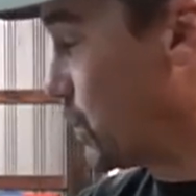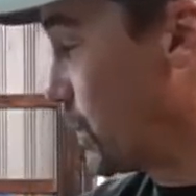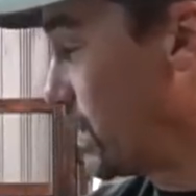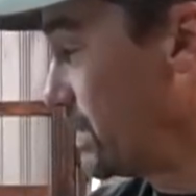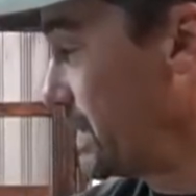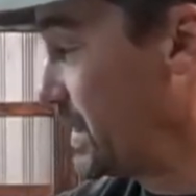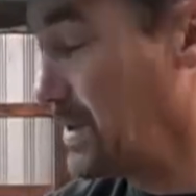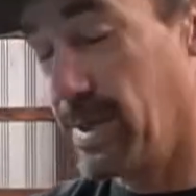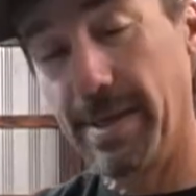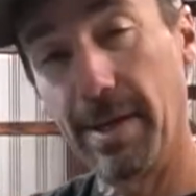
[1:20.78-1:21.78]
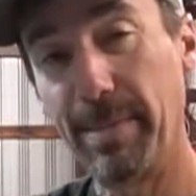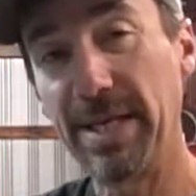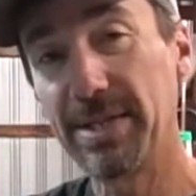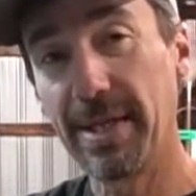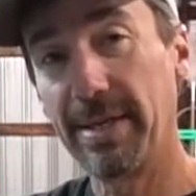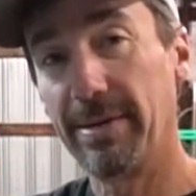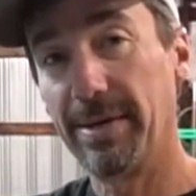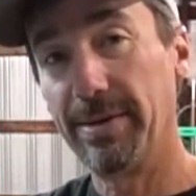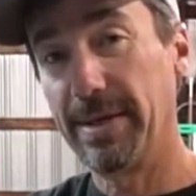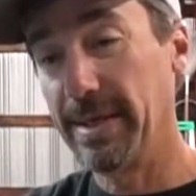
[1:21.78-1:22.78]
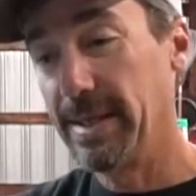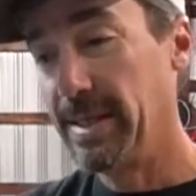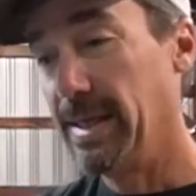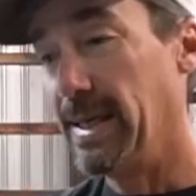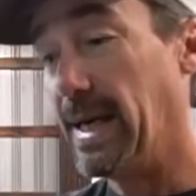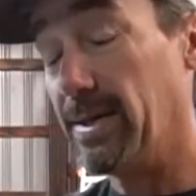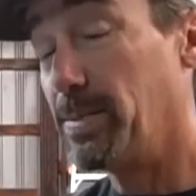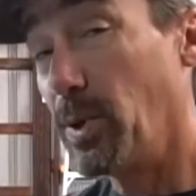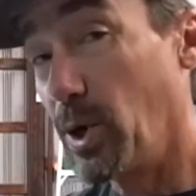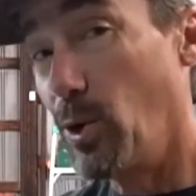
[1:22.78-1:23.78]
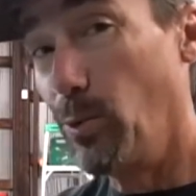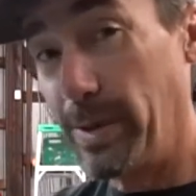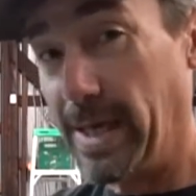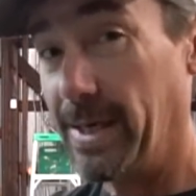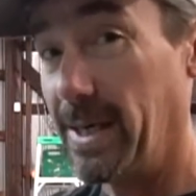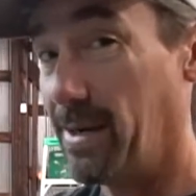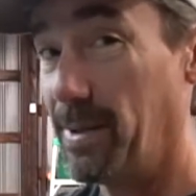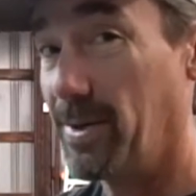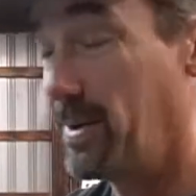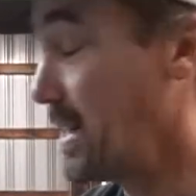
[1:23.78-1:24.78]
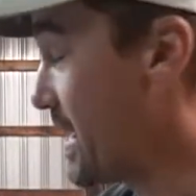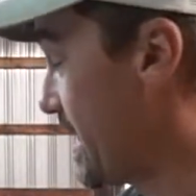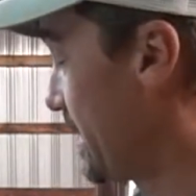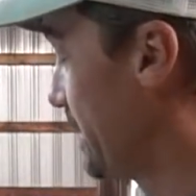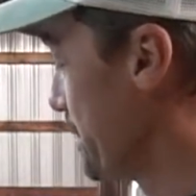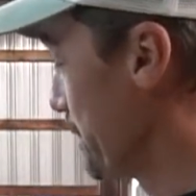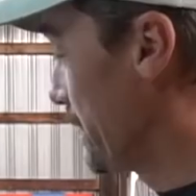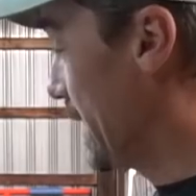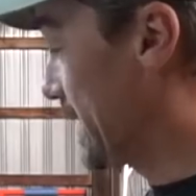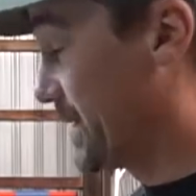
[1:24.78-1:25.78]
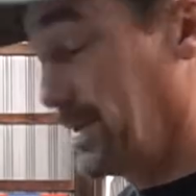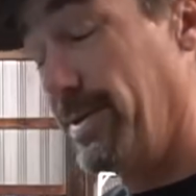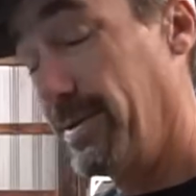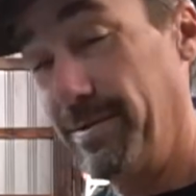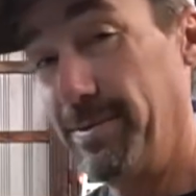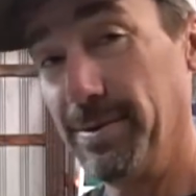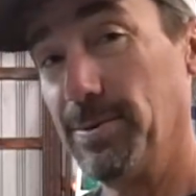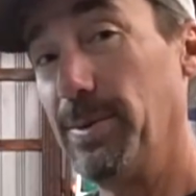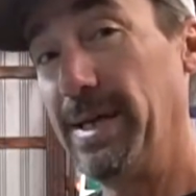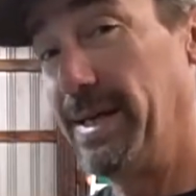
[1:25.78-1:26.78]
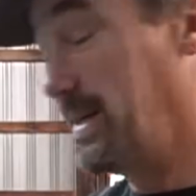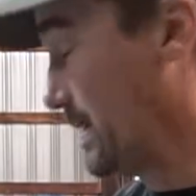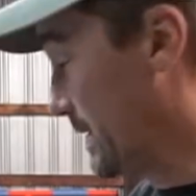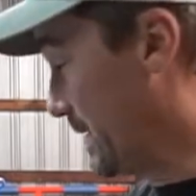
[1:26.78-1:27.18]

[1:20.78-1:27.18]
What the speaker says: wore, a base layer under it. I was pretty cold that day, I'm not gonna lie. I could literally feel the wind